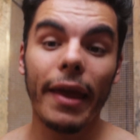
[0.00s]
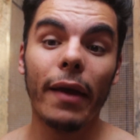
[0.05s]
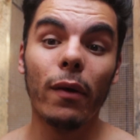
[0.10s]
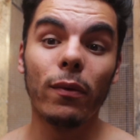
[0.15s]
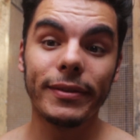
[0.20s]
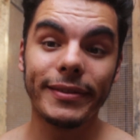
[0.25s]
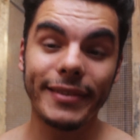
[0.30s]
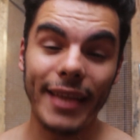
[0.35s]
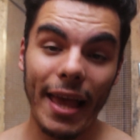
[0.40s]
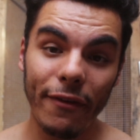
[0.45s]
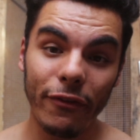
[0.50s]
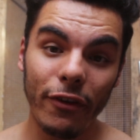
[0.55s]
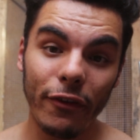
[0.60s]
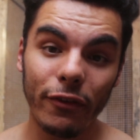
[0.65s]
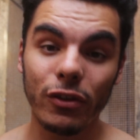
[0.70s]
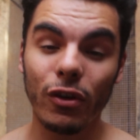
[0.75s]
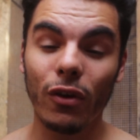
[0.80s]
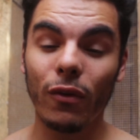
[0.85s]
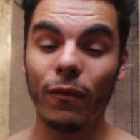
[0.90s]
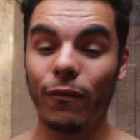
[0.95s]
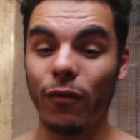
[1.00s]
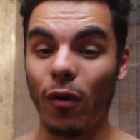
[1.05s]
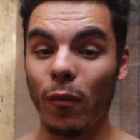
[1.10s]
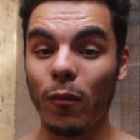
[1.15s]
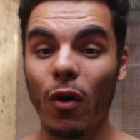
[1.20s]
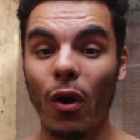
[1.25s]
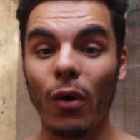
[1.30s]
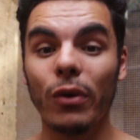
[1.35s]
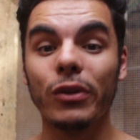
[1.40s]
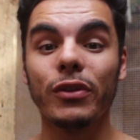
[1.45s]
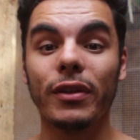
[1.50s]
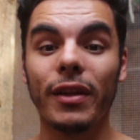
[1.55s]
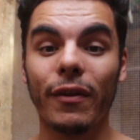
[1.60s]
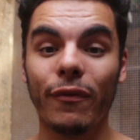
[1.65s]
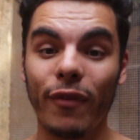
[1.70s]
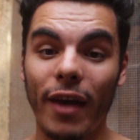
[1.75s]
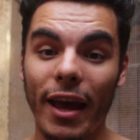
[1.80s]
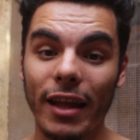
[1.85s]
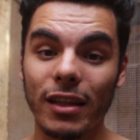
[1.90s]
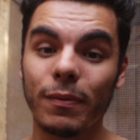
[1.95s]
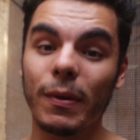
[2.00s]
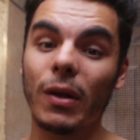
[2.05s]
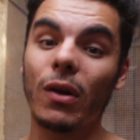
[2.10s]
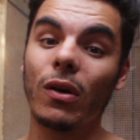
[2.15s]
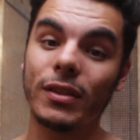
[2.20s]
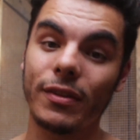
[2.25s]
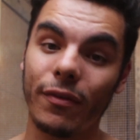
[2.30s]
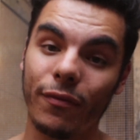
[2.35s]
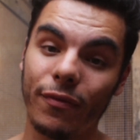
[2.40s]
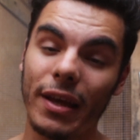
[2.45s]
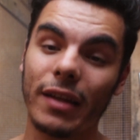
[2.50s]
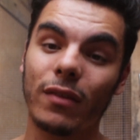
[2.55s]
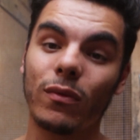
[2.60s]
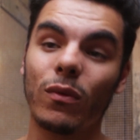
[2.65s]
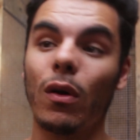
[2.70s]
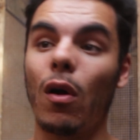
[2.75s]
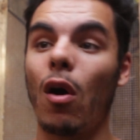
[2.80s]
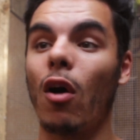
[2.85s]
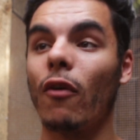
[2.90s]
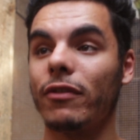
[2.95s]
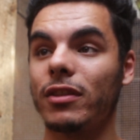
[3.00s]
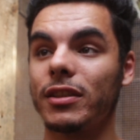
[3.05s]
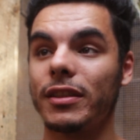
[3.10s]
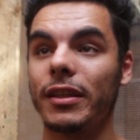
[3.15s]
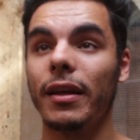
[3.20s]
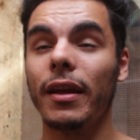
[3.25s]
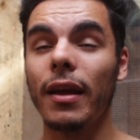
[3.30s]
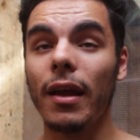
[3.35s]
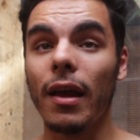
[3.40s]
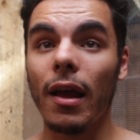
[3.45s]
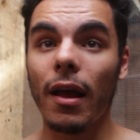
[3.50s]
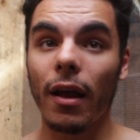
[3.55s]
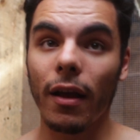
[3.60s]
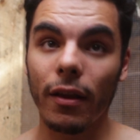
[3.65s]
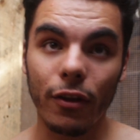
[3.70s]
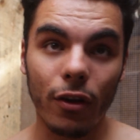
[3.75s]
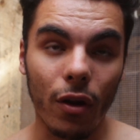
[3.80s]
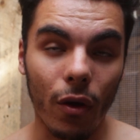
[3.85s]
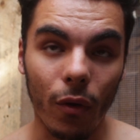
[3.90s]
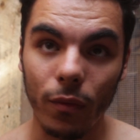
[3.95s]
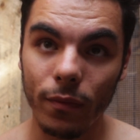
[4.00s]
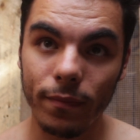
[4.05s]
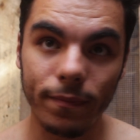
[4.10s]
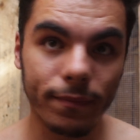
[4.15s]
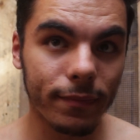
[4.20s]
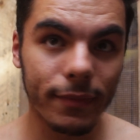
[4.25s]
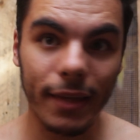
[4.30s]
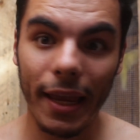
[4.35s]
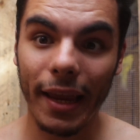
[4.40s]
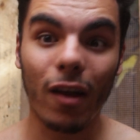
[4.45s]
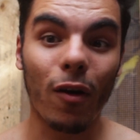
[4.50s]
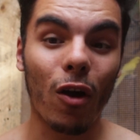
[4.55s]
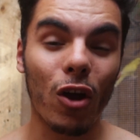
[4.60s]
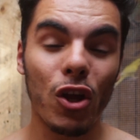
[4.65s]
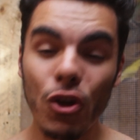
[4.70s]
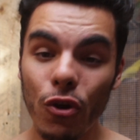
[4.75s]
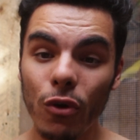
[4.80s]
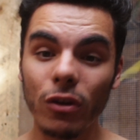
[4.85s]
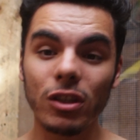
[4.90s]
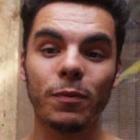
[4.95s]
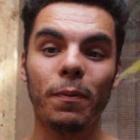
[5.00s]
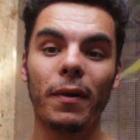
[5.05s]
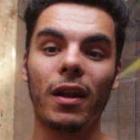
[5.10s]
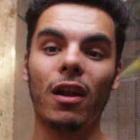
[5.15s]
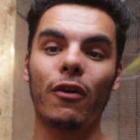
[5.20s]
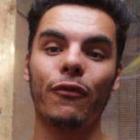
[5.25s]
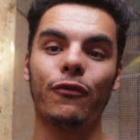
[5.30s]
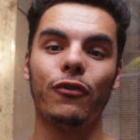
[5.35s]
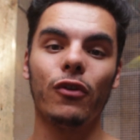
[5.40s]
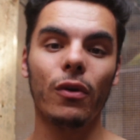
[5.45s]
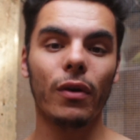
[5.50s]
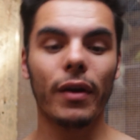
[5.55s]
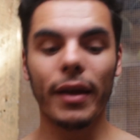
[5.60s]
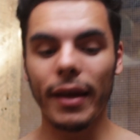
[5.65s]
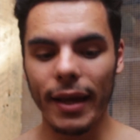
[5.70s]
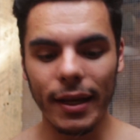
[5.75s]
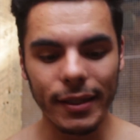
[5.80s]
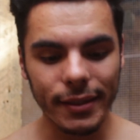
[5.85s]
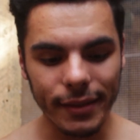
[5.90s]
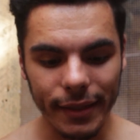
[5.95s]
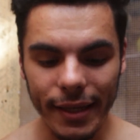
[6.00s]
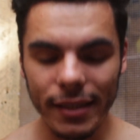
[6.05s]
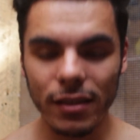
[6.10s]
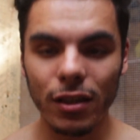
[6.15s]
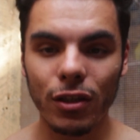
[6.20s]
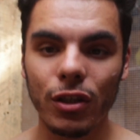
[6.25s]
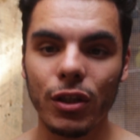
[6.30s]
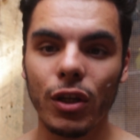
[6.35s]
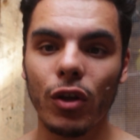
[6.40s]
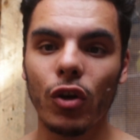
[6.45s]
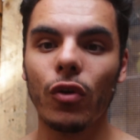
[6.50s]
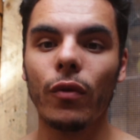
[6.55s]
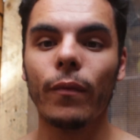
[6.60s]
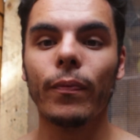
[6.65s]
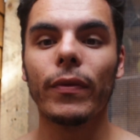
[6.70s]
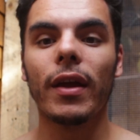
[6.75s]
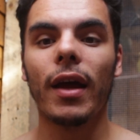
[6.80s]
It will save you from going to the vet, because the vet will obviously, you know, take a huge bill off you. It's easy to do,